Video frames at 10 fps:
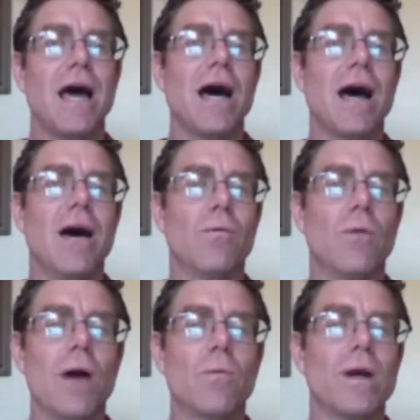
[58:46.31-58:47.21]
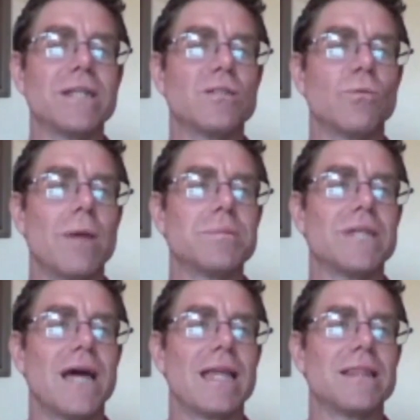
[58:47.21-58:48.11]
Ron, what is the
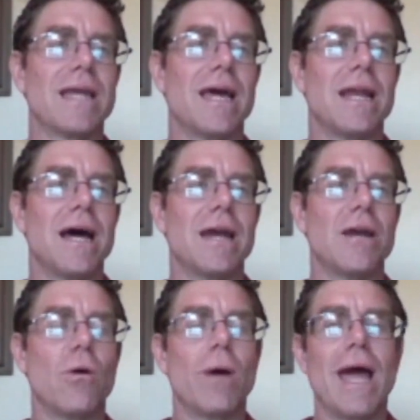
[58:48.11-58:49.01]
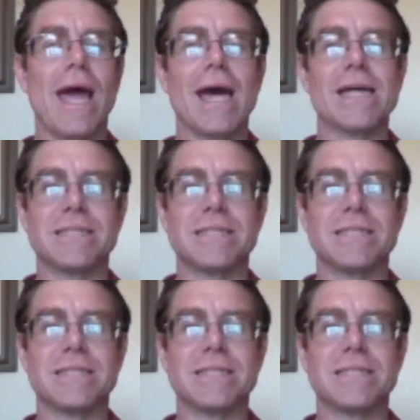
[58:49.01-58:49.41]
website that NOAA has